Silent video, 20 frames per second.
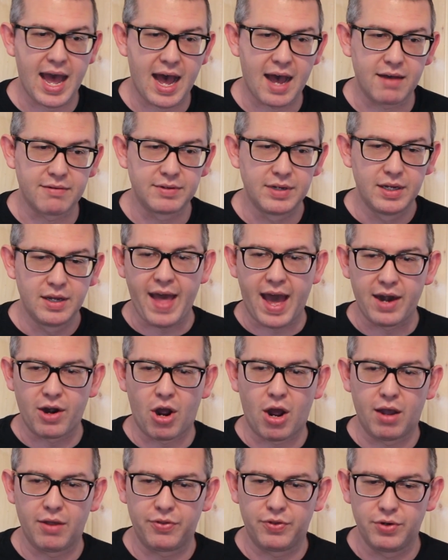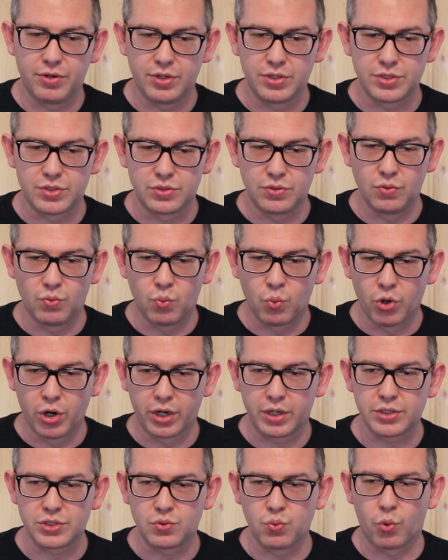have, that author's
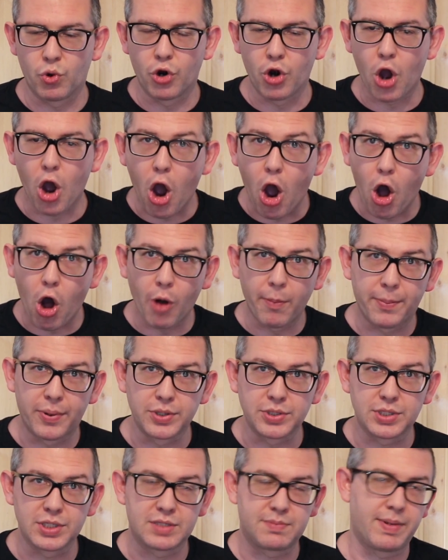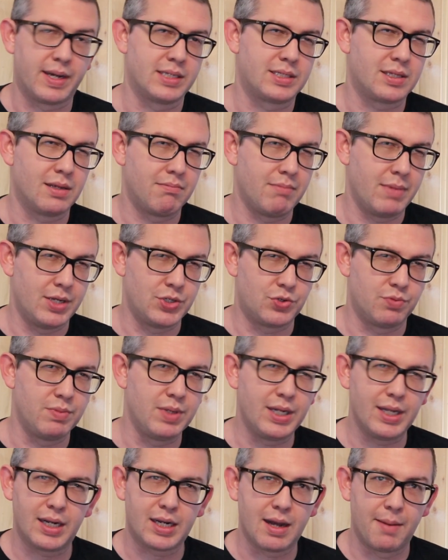works were all purchased by some major
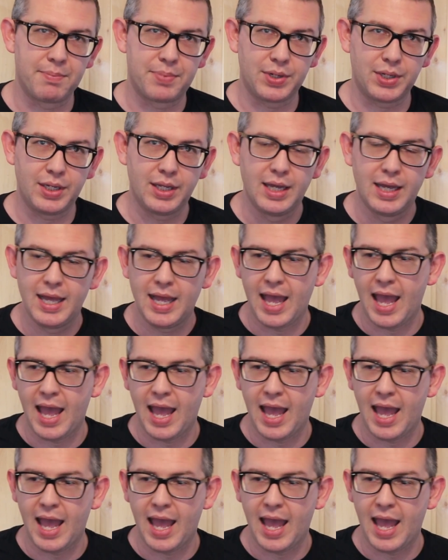media company,